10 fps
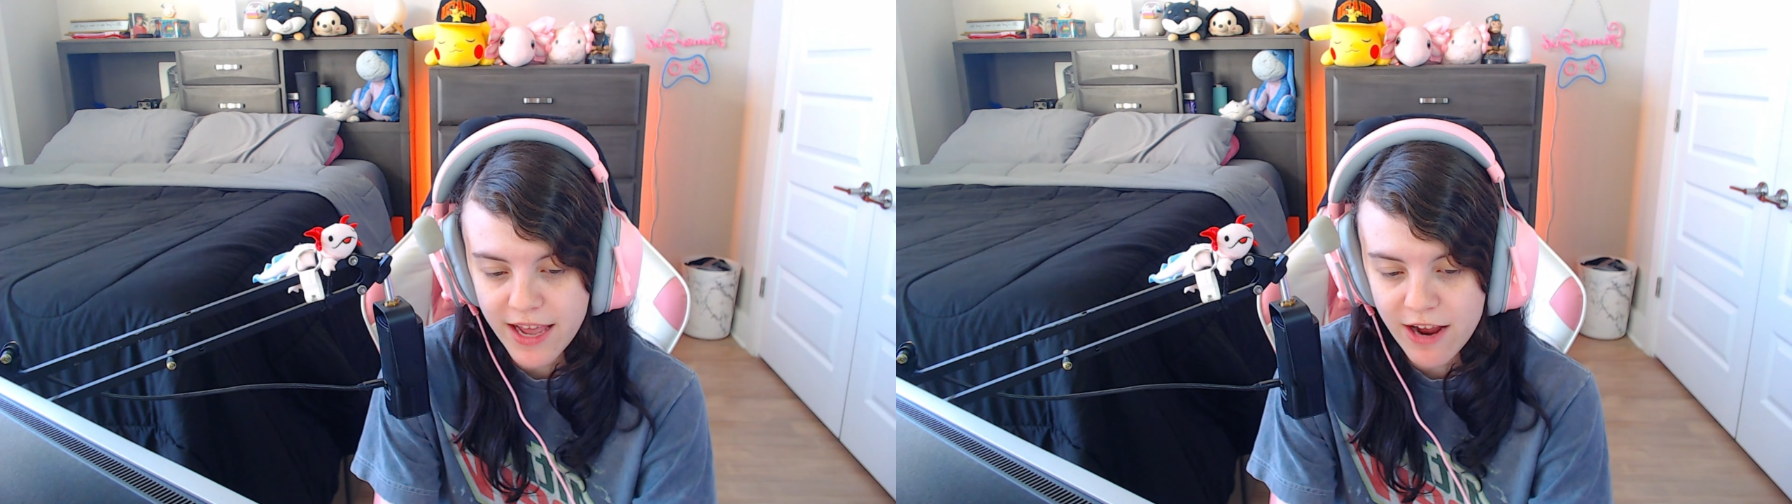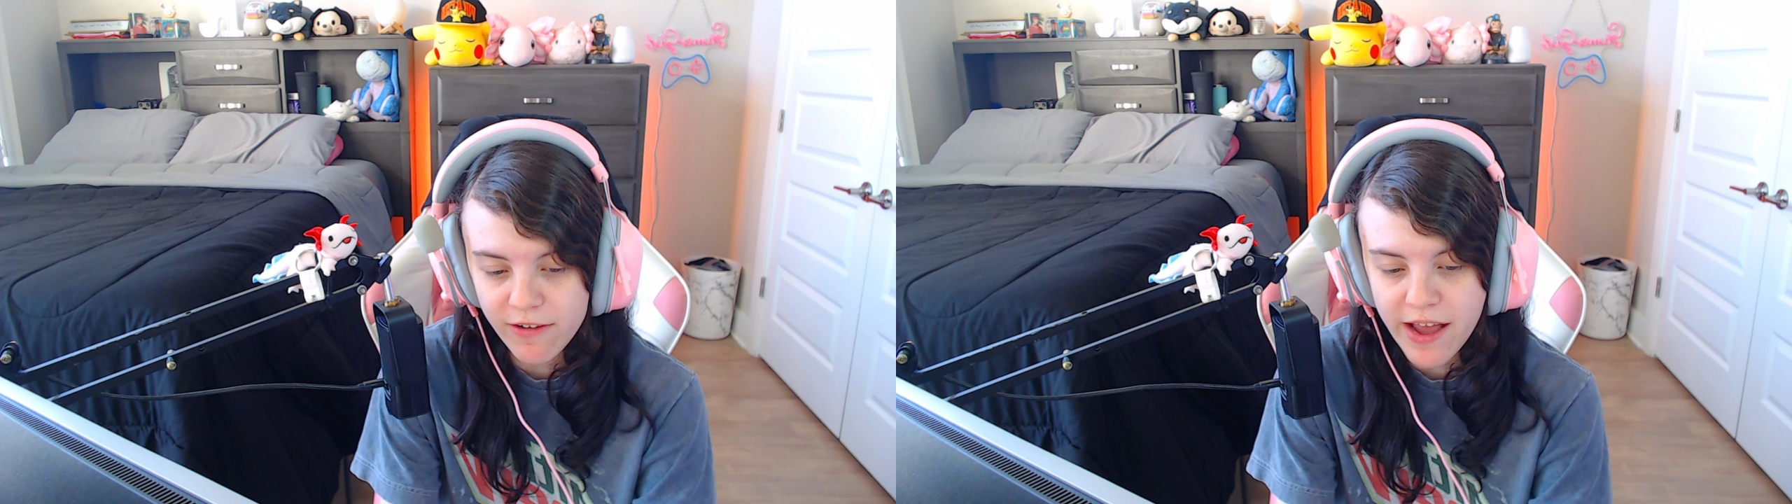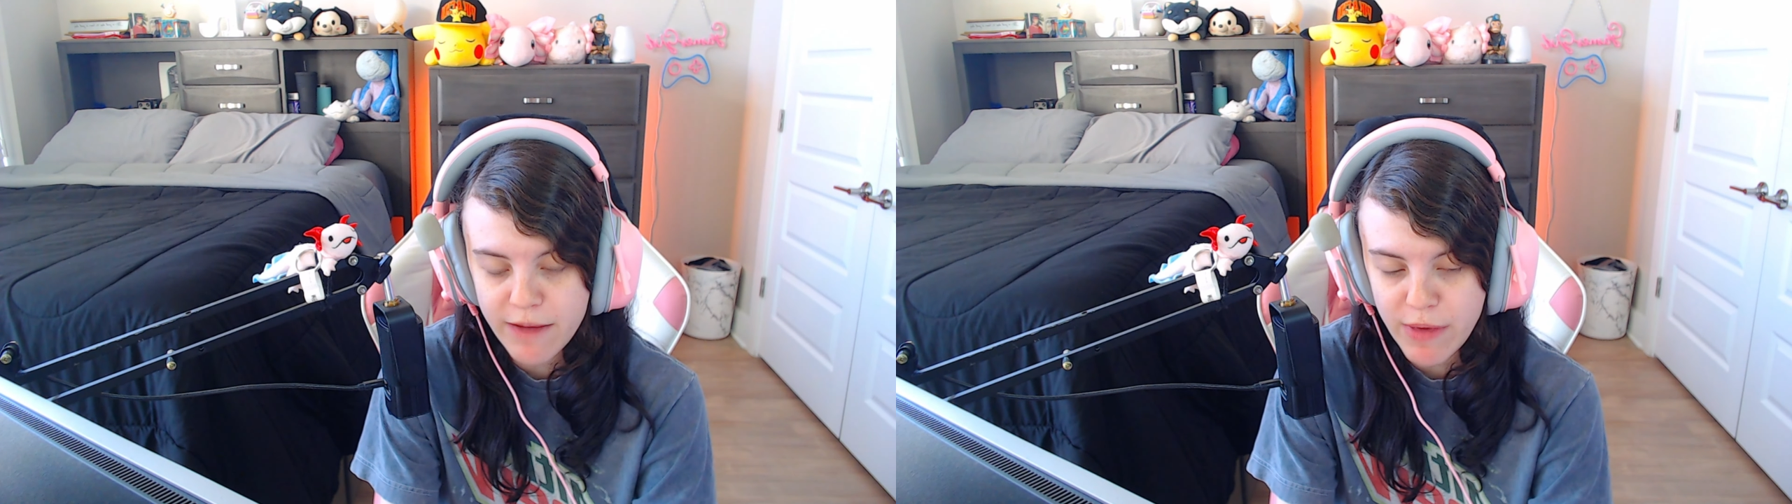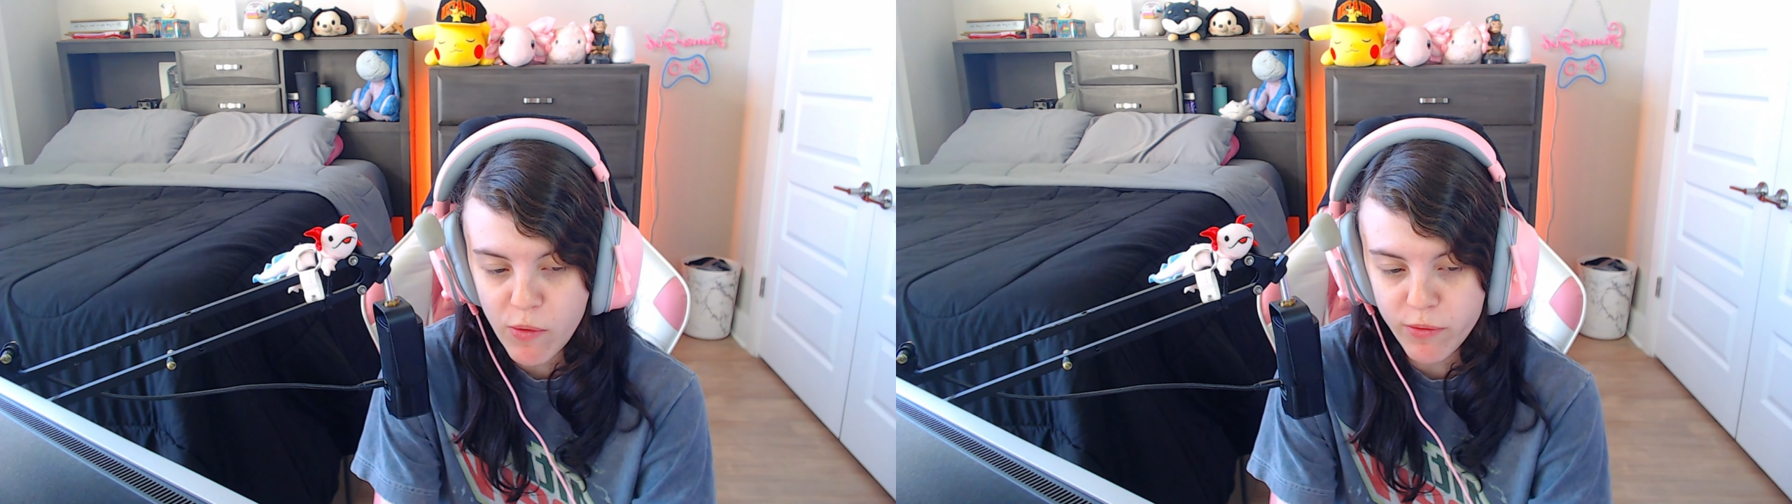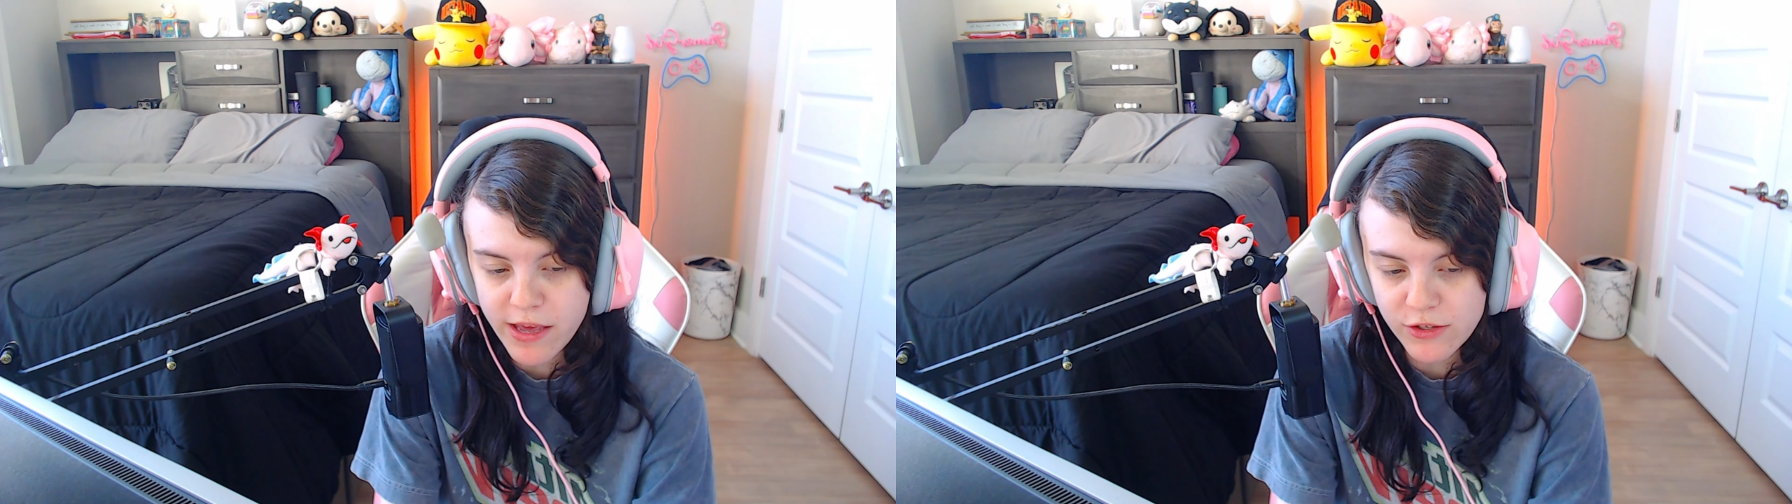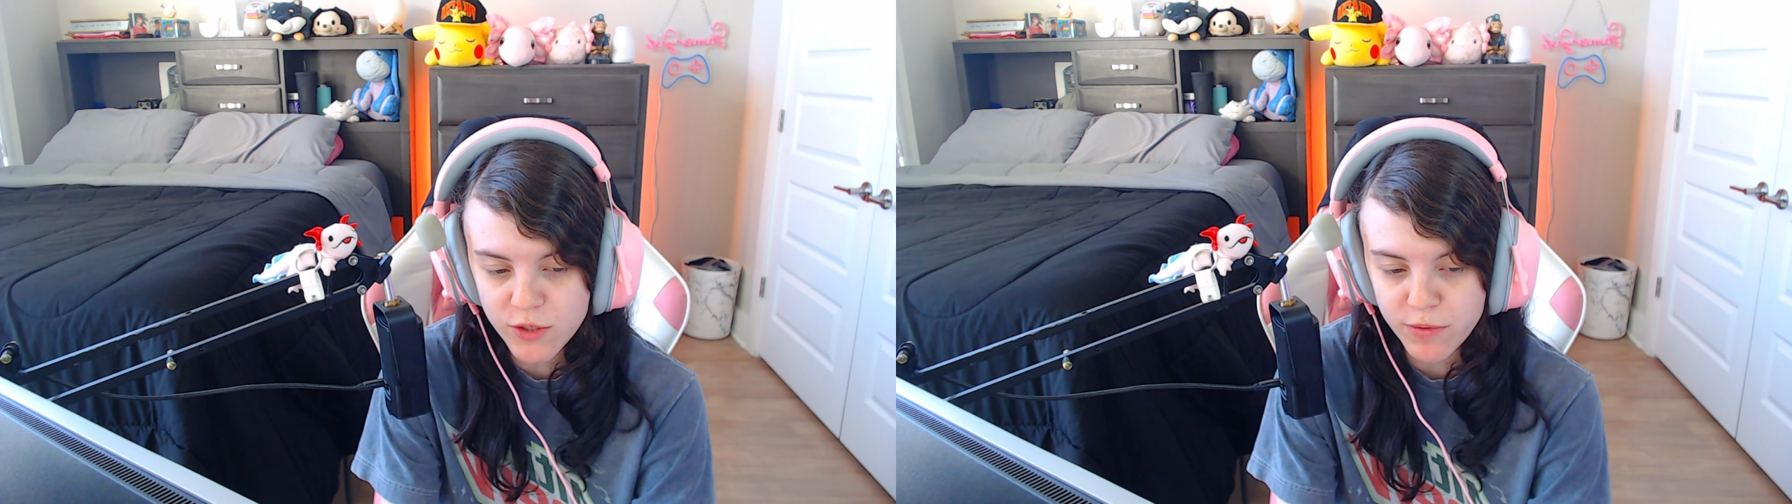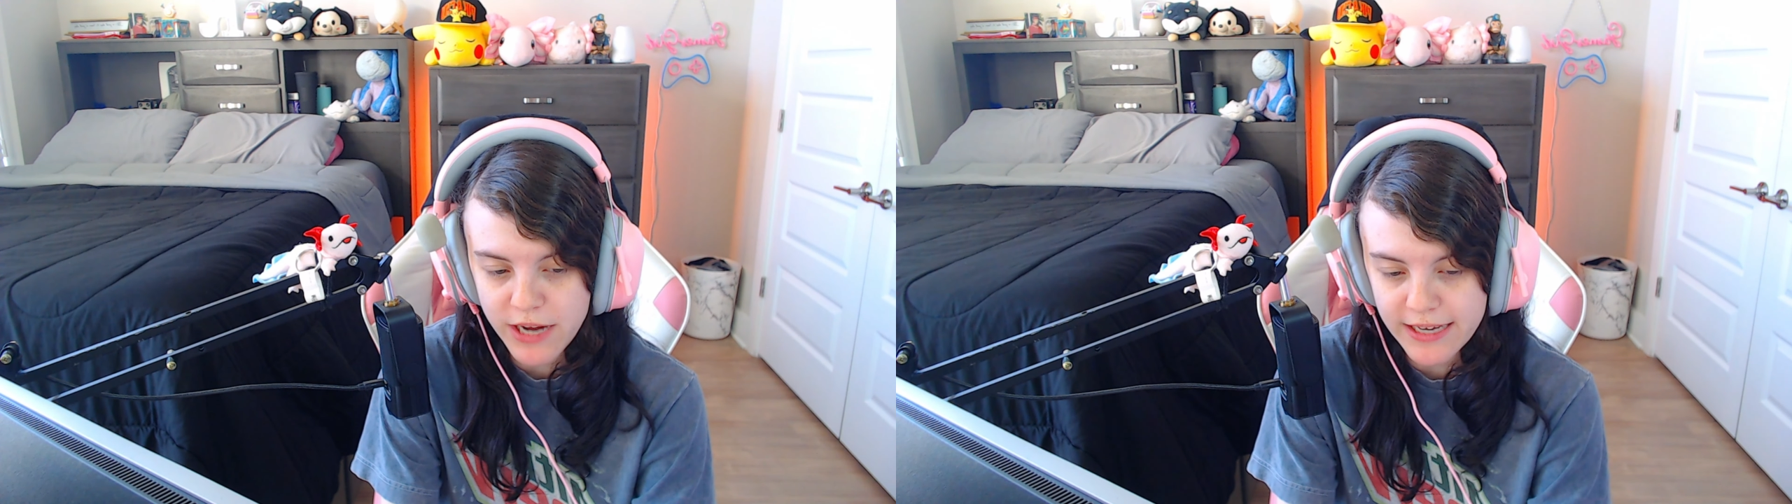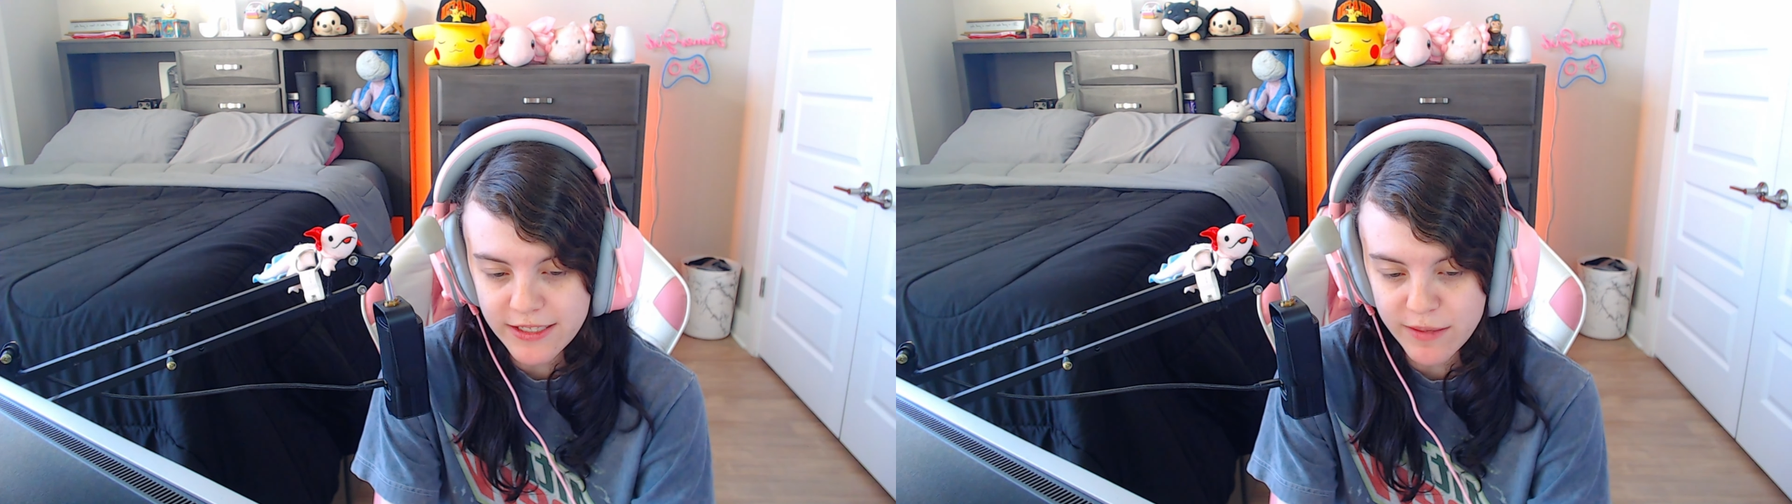the airline people being super
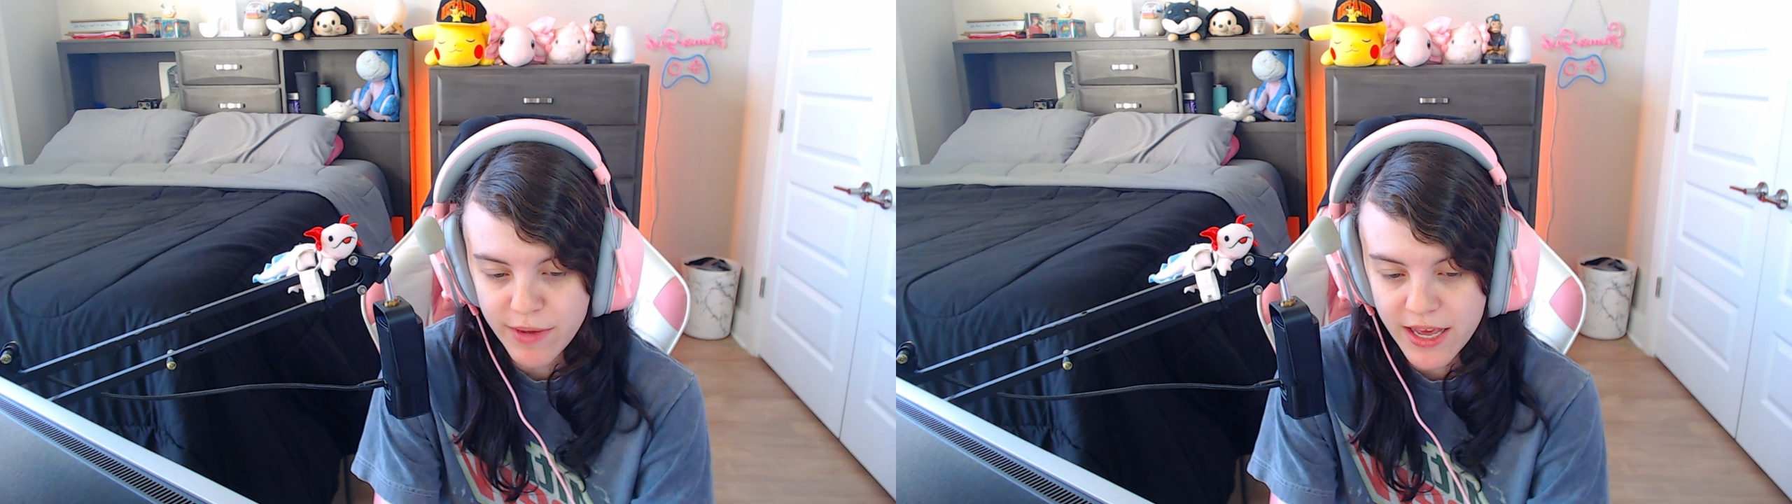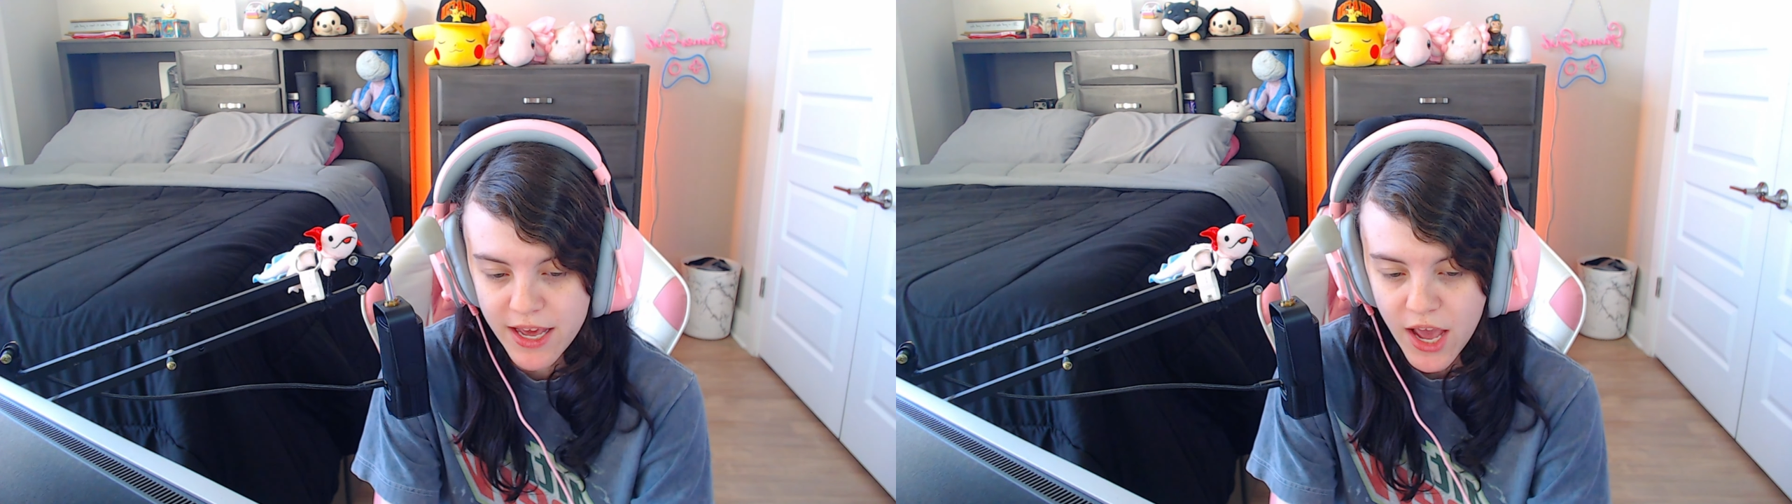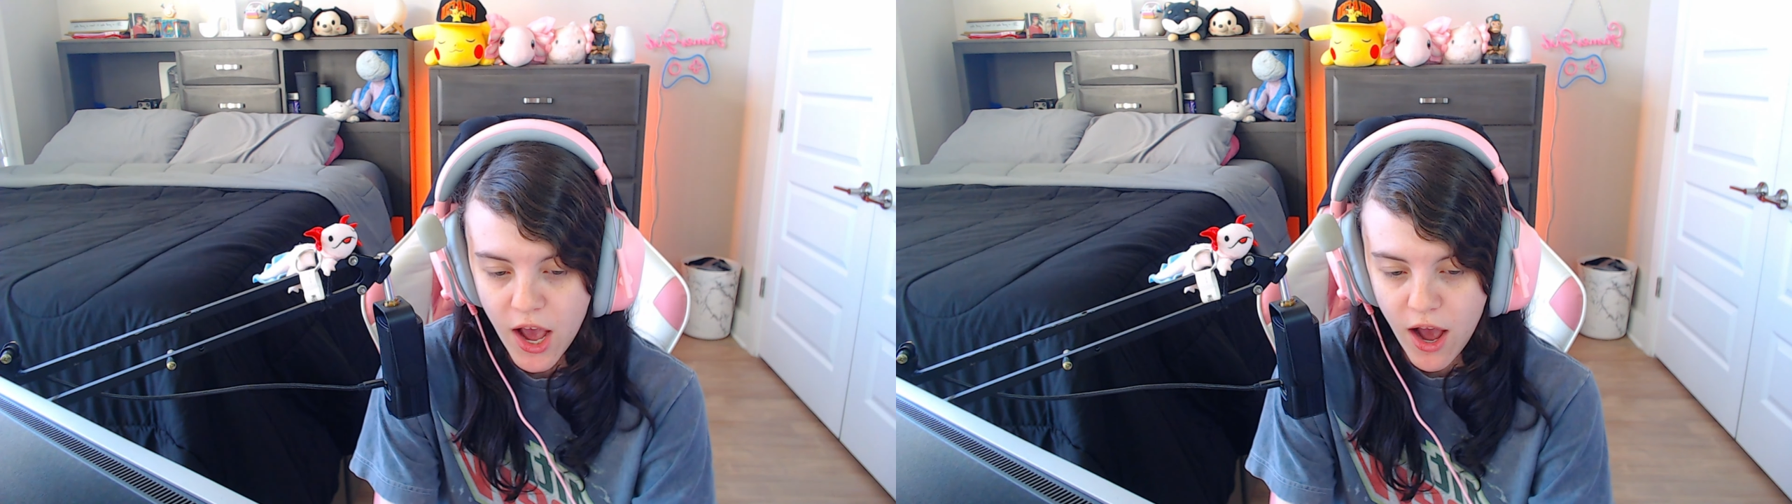nice to me.